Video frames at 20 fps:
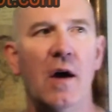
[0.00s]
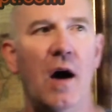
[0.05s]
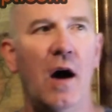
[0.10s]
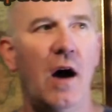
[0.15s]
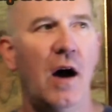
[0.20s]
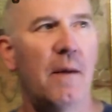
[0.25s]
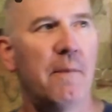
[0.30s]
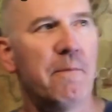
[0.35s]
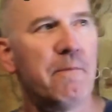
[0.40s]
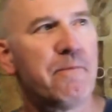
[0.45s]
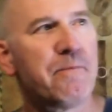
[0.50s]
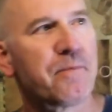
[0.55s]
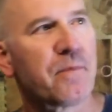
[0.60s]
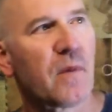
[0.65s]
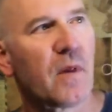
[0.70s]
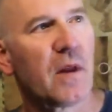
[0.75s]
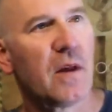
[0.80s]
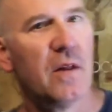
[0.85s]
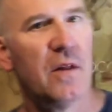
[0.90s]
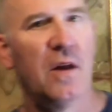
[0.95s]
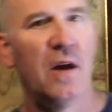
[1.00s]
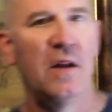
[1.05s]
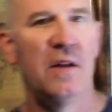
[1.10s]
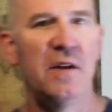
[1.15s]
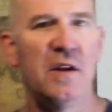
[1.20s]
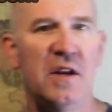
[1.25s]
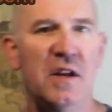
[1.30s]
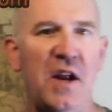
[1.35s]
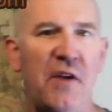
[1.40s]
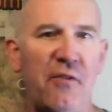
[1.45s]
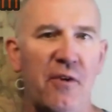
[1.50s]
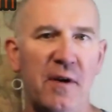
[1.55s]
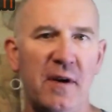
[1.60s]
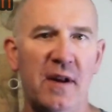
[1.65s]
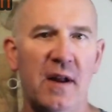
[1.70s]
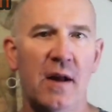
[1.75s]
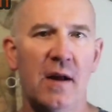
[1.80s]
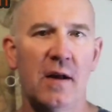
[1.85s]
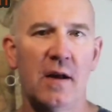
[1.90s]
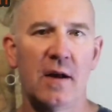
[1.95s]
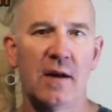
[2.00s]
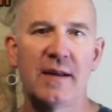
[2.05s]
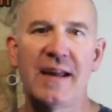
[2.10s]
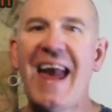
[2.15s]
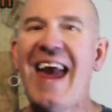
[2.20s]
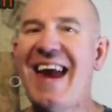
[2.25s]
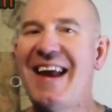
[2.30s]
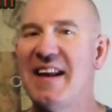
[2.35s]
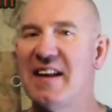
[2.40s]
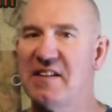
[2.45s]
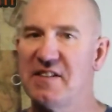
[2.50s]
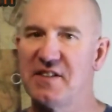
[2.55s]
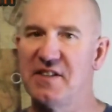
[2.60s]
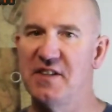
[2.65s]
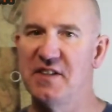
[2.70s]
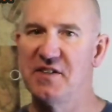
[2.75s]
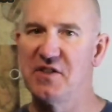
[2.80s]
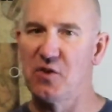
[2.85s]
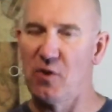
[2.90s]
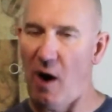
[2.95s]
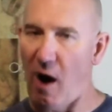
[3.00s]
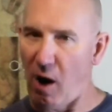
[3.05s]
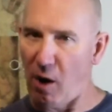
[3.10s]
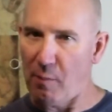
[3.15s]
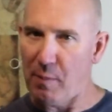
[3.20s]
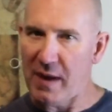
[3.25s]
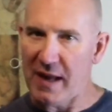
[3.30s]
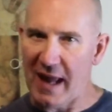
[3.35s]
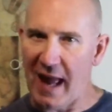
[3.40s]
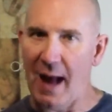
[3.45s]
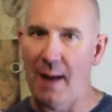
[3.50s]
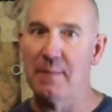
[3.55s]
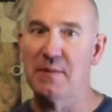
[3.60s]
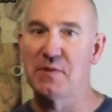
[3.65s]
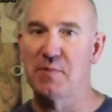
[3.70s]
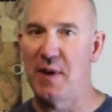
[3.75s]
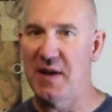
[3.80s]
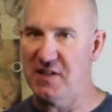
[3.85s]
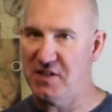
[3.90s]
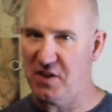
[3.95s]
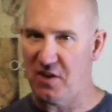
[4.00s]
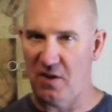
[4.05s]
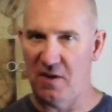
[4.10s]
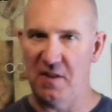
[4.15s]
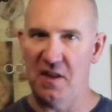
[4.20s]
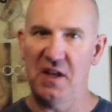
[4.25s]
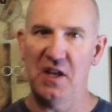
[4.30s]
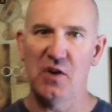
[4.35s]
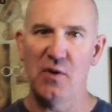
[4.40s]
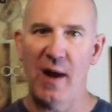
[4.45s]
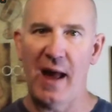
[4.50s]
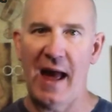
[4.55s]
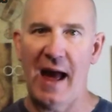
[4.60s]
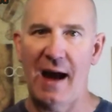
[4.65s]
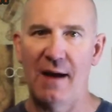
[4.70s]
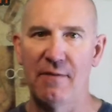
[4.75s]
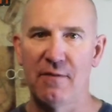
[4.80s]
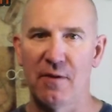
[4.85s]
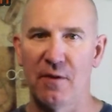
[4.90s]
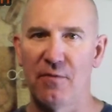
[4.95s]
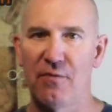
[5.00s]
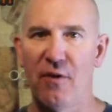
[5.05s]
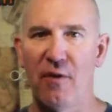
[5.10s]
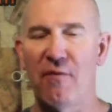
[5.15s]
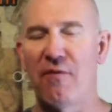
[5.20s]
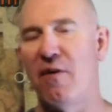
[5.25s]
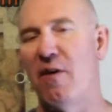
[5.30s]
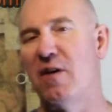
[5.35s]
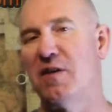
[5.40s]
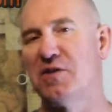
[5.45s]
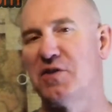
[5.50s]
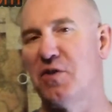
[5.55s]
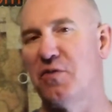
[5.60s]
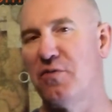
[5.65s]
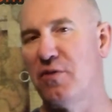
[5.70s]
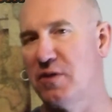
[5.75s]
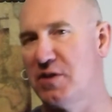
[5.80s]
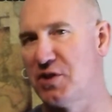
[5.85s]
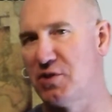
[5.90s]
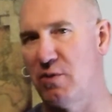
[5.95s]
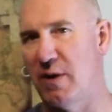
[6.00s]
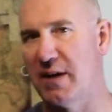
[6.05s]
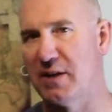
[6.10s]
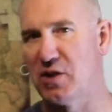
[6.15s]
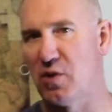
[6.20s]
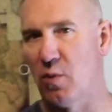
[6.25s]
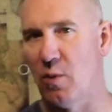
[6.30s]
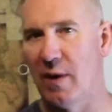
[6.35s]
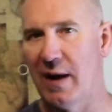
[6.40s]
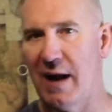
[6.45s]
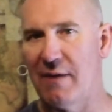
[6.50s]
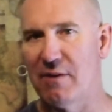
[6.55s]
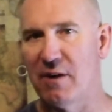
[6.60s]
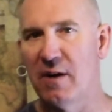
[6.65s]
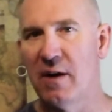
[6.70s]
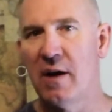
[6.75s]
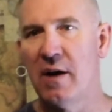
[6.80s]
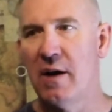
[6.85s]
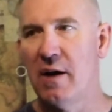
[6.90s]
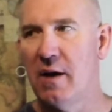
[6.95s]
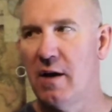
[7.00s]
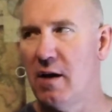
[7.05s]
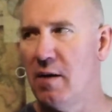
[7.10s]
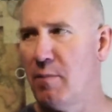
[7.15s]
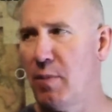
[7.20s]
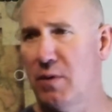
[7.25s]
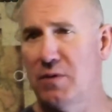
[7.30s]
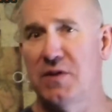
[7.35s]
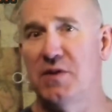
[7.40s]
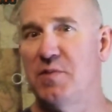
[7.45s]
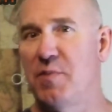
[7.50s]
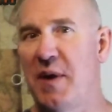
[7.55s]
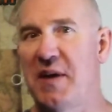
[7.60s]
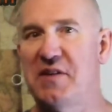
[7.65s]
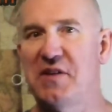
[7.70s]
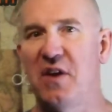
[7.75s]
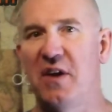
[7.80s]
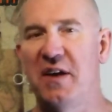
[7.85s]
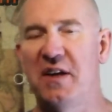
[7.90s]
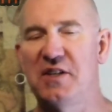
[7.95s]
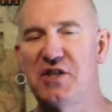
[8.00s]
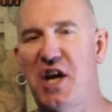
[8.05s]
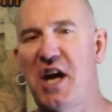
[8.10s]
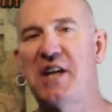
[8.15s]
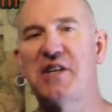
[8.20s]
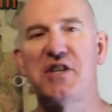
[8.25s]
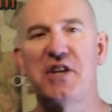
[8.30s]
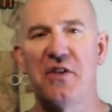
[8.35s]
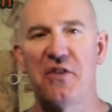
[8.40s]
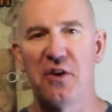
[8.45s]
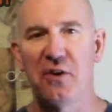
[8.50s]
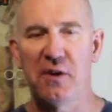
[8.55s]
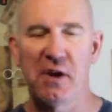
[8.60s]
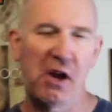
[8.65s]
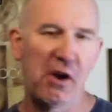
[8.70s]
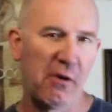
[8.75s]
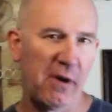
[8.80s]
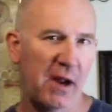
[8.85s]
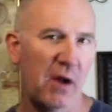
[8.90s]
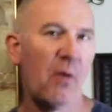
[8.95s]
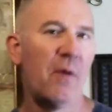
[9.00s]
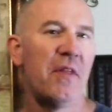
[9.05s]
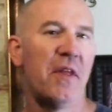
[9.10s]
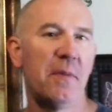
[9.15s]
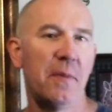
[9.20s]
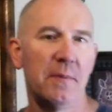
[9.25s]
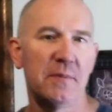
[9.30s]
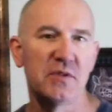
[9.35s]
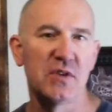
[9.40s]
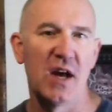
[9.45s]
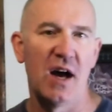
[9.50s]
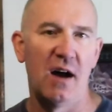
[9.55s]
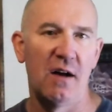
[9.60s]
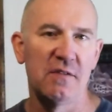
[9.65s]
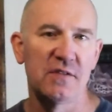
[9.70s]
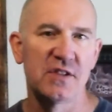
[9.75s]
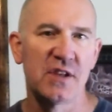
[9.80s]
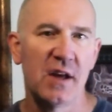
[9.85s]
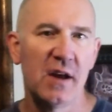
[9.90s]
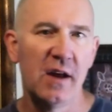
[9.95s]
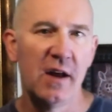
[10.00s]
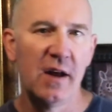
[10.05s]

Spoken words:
And different cadences or RPMs basically that you have, or footfalls or foot strikes or whatever, the person's basically changing their gearing within themselves.